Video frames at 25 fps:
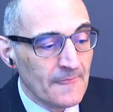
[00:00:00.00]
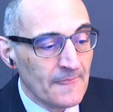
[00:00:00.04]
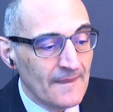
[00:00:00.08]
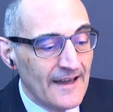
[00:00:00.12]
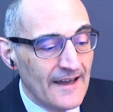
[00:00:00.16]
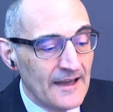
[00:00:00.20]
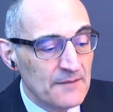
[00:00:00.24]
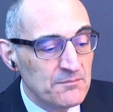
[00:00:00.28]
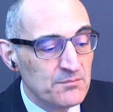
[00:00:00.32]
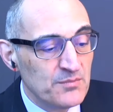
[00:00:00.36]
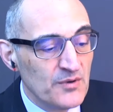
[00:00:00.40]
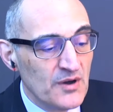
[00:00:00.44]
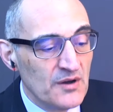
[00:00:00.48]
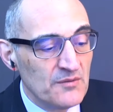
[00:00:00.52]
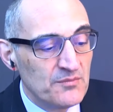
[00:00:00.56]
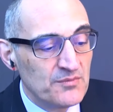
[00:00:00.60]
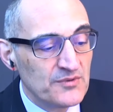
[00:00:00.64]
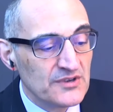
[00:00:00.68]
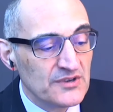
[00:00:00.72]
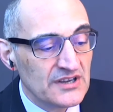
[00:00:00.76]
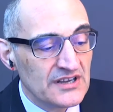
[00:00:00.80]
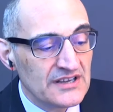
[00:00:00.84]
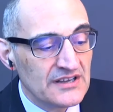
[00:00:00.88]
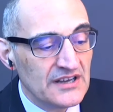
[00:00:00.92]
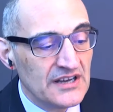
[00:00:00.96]

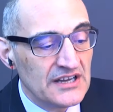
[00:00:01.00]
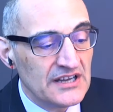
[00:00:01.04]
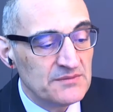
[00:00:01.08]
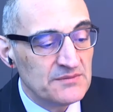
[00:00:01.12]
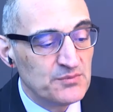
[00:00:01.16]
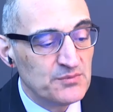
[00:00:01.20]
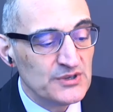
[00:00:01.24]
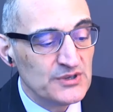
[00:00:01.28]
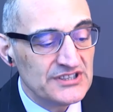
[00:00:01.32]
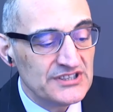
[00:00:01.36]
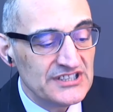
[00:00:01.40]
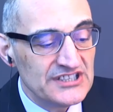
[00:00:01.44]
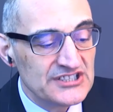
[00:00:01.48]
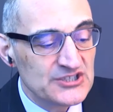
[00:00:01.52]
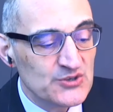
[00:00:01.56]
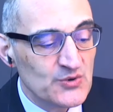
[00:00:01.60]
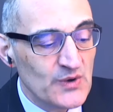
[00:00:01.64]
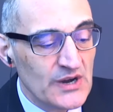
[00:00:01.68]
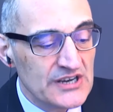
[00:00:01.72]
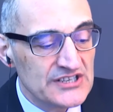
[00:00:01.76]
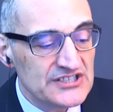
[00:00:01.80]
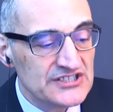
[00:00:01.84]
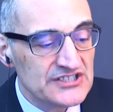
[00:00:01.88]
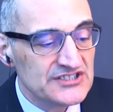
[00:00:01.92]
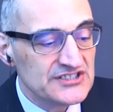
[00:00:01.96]
I put these
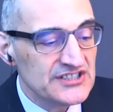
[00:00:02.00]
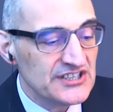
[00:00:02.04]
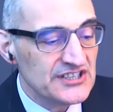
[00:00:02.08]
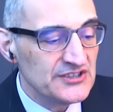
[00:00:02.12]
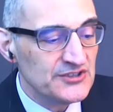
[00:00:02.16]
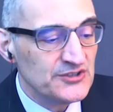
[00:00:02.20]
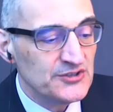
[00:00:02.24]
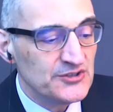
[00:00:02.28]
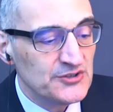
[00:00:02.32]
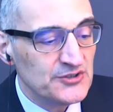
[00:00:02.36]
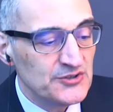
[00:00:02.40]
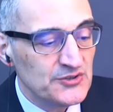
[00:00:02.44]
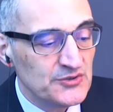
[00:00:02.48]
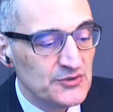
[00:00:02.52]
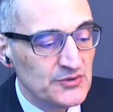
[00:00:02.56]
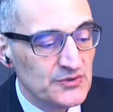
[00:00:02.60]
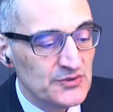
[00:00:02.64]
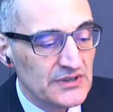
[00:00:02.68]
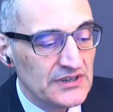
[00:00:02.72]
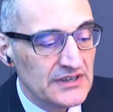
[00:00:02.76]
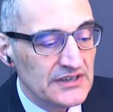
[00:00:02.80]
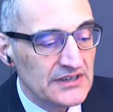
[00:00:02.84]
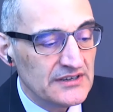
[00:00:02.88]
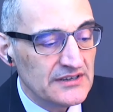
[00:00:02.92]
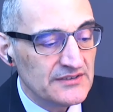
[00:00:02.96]
questions into
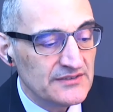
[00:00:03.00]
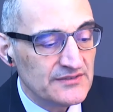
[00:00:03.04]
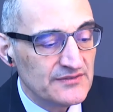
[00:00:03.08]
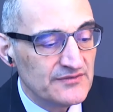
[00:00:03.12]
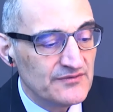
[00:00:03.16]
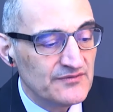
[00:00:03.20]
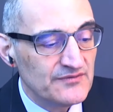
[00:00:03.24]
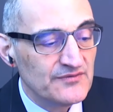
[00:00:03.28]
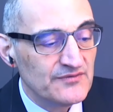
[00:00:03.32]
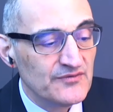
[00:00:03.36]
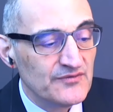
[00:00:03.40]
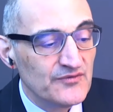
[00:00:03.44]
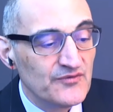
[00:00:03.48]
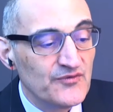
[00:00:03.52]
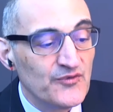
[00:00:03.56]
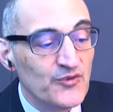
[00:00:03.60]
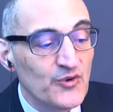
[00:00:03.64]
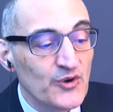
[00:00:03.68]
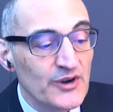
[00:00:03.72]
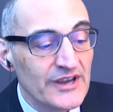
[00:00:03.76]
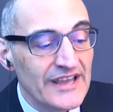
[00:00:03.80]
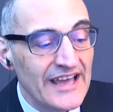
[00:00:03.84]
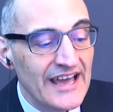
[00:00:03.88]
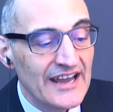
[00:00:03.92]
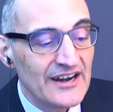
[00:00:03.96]

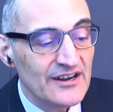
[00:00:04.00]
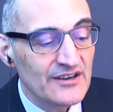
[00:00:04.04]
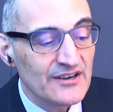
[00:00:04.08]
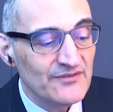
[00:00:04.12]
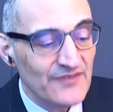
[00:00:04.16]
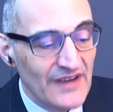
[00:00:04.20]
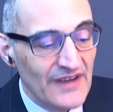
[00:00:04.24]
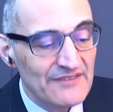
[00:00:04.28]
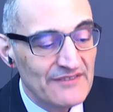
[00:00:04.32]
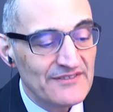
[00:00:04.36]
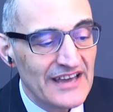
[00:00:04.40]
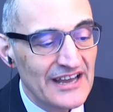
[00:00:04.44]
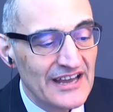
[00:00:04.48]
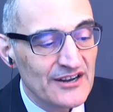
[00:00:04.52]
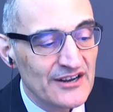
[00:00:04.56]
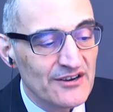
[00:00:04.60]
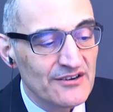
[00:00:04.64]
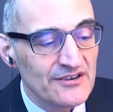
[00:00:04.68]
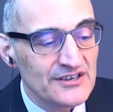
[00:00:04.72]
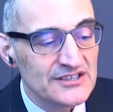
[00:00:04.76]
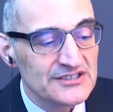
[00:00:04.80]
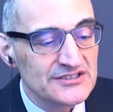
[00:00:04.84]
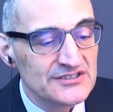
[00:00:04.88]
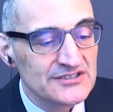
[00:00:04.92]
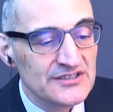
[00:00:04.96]
5
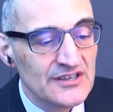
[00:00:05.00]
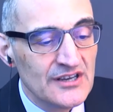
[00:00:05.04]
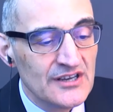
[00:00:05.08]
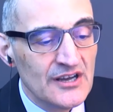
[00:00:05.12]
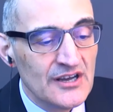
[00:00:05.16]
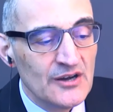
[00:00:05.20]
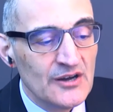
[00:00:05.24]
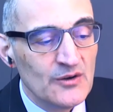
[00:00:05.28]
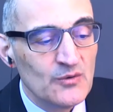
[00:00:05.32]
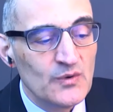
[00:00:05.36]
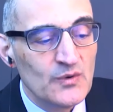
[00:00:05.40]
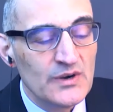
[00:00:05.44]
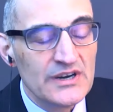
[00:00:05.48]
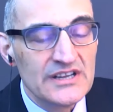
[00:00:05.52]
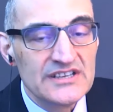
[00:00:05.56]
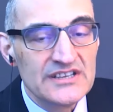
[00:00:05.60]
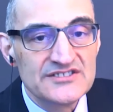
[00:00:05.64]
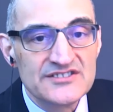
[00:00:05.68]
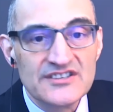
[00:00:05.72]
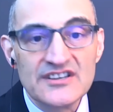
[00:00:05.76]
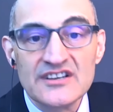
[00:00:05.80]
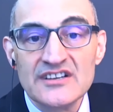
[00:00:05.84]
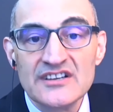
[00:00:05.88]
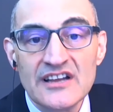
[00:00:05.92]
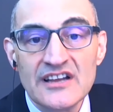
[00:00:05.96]
categories. One is
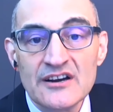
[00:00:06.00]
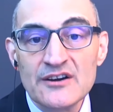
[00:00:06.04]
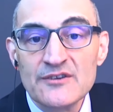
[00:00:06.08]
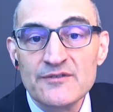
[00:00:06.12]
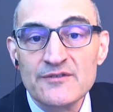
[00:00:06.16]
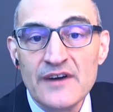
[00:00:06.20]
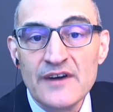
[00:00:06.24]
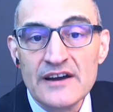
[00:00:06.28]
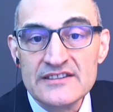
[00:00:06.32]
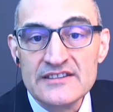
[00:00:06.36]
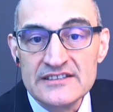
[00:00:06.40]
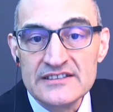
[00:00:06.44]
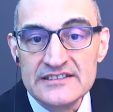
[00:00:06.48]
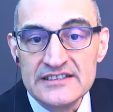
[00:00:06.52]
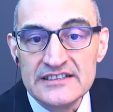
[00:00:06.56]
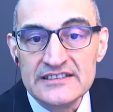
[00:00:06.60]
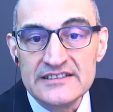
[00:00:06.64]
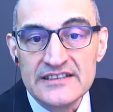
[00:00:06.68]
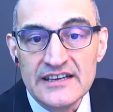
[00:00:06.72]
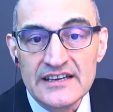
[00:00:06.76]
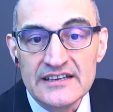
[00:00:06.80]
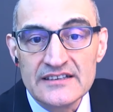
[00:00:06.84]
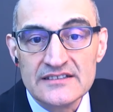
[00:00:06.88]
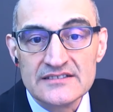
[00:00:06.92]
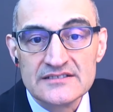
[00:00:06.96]
to clarify the
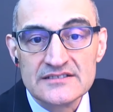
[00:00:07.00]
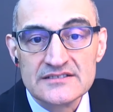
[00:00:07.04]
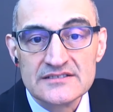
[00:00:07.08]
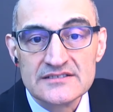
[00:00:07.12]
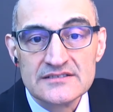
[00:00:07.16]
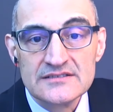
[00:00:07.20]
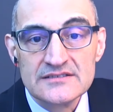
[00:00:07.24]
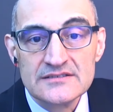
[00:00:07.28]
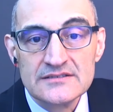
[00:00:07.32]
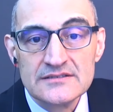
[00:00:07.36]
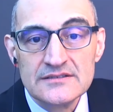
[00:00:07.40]
details.